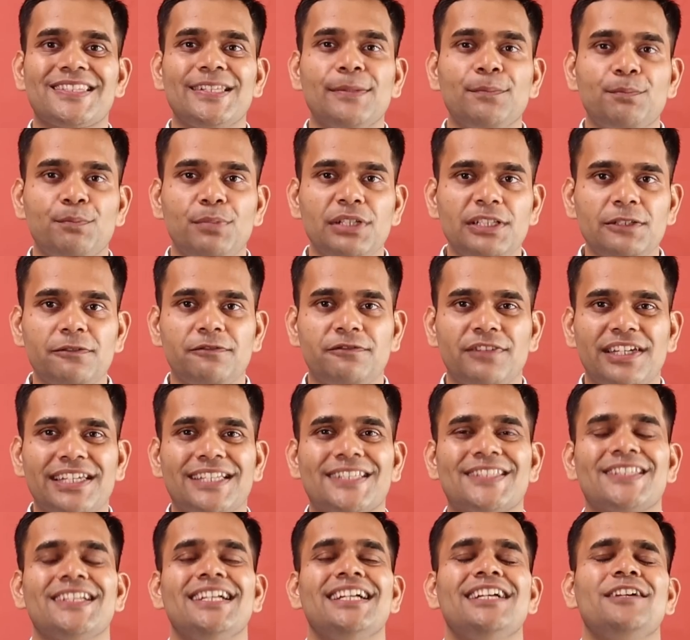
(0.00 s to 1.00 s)
A simple
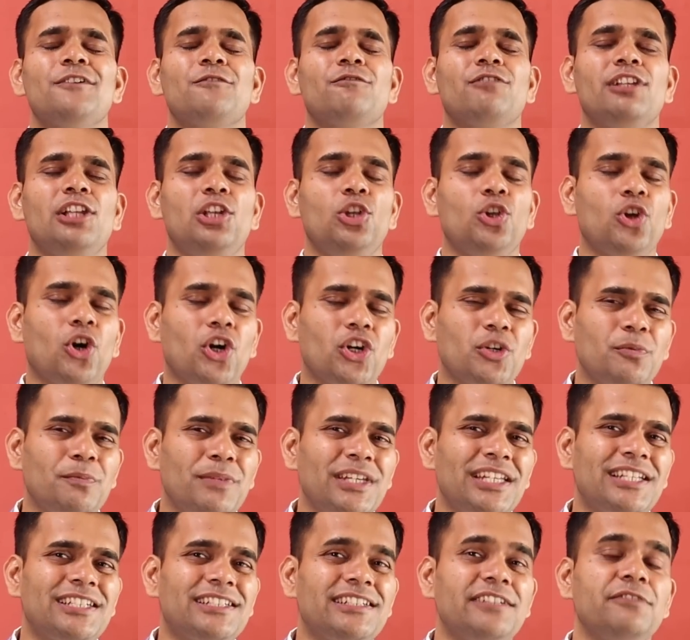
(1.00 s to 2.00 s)
fix will
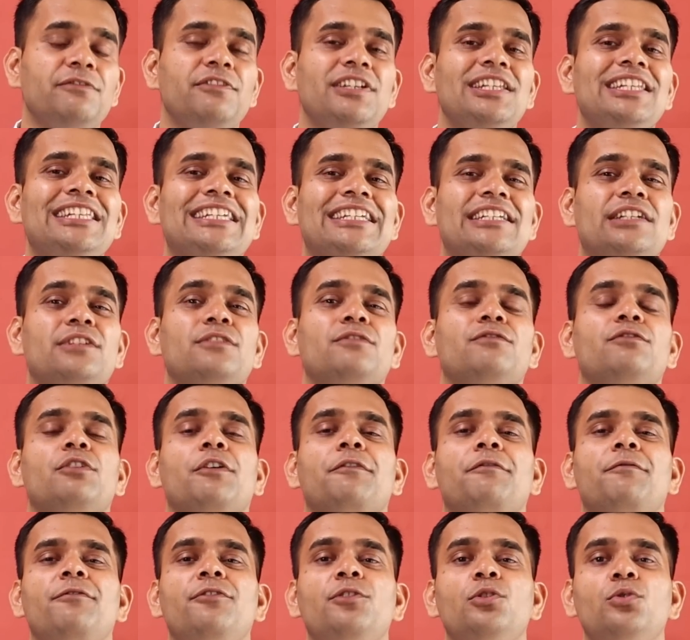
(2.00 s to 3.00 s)
not be convenient
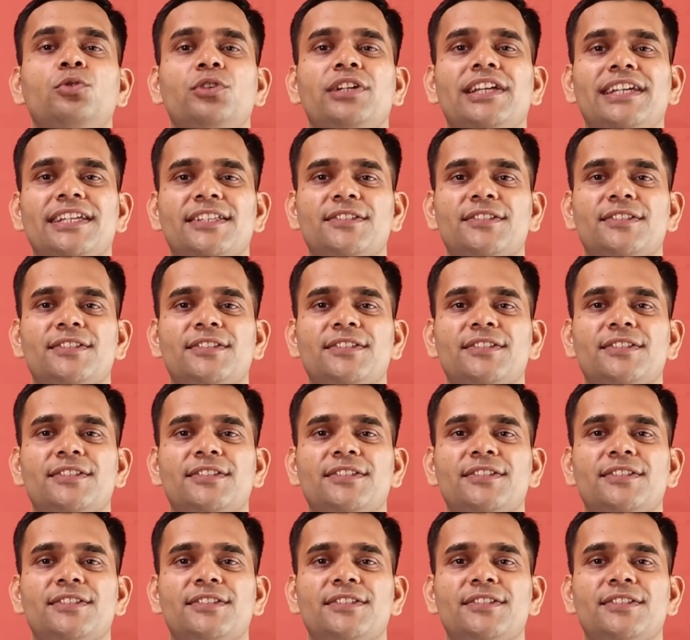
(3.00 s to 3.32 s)
for few